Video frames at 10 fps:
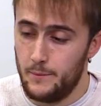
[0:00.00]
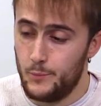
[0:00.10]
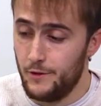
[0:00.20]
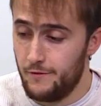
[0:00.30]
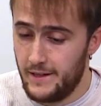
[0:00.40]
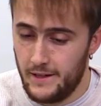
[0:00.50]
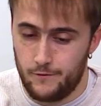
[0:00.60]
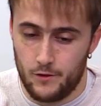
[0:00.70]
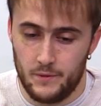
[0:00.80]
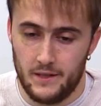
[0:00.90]
purify it
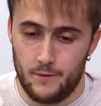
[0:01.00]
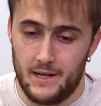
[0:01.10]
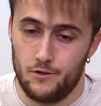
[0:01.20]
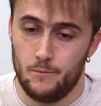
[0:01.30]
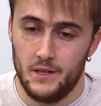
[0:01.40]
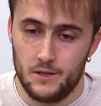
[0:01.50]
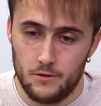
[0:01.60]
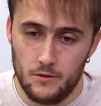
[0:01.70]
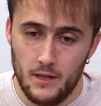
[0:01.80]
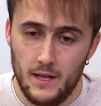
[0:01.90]
from the reaction
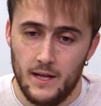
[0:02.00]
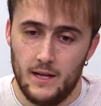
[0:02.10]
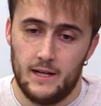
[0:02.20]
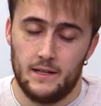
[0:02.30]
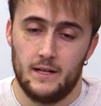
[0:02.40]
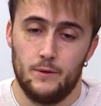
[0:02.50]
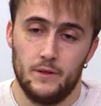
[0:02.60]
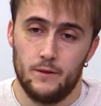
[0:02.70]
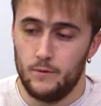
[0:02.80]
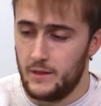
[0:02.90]
mixture, and
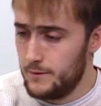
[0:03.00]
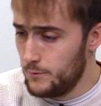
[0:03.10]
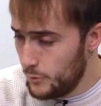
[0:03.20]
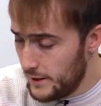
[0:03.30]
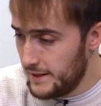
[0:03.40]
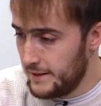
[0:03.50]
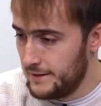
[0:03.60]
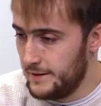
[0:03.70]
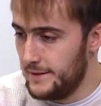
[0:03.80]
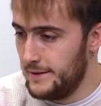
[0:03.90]
how we
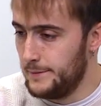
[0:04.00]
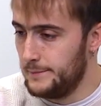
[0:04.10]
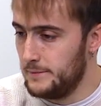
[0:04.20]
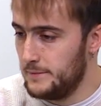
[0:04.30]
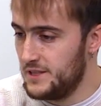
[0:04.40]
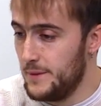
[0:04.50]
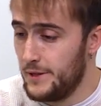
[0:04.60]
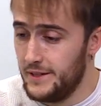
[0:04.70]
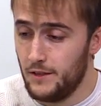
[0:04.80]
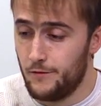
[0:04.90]
can
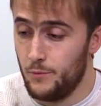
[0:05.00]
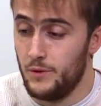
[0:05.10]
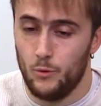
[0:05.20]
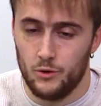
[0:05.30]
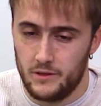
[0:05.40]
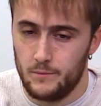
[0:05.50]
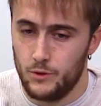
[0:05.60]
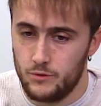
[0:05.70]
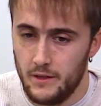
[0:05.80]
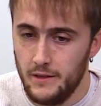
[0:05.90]
separate it from the water
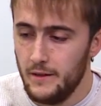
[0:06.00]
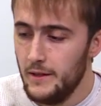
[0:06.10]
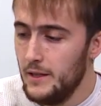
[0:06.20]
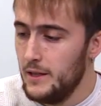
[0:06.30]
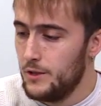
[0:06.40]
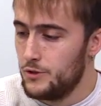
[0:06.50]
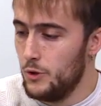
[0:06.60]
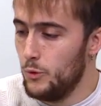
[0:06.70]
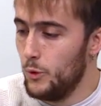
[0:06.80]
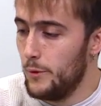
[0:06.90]
mostly.
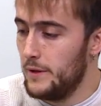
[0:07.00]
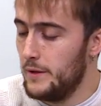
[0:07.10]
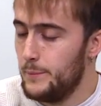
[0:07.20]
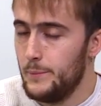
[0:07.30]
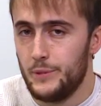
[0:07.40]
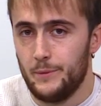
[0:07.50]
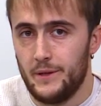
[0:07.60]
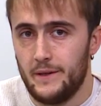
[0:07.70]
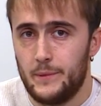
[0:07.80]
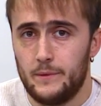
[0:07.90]
So we will
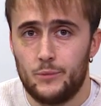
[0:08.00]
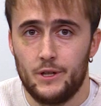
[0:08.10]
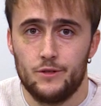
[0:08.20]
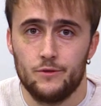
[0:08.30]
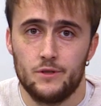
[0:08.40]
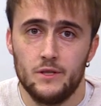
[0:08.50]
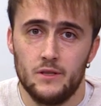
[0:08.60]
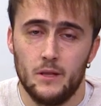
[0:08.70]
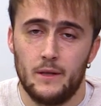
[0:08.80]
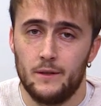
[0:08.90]
prepare a evaporation
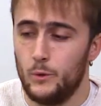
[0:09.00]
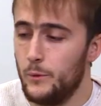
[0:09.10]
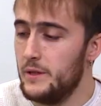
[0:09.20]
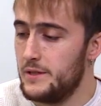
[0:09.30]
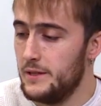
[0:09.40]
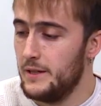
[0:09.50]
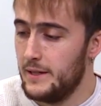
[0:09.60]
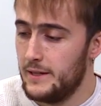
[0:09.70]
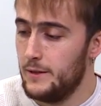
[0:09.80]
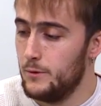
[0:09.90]
system, and we will see
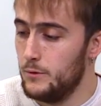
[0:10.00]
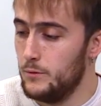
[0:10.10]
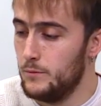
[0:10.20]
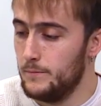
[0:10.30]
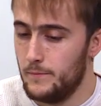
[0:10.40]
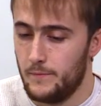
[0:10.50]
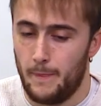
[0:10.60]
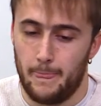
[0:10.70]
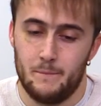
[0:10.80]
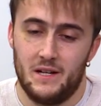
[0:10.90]
how
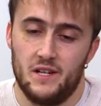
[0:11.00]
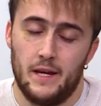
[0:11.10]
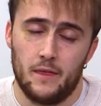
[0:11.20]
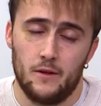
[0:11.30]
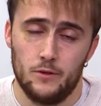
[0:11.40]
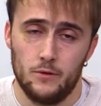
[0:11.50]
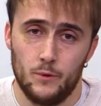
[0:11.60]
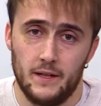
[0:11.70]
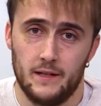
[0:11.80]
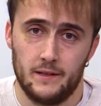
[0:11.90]
much ethanol
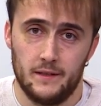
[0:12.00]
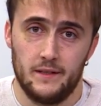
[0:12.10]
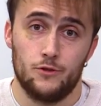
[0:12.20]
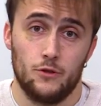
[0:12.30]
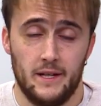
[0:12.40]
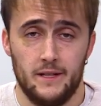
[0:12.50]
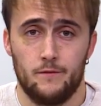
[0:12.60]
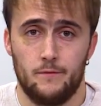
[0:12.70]
we can isolate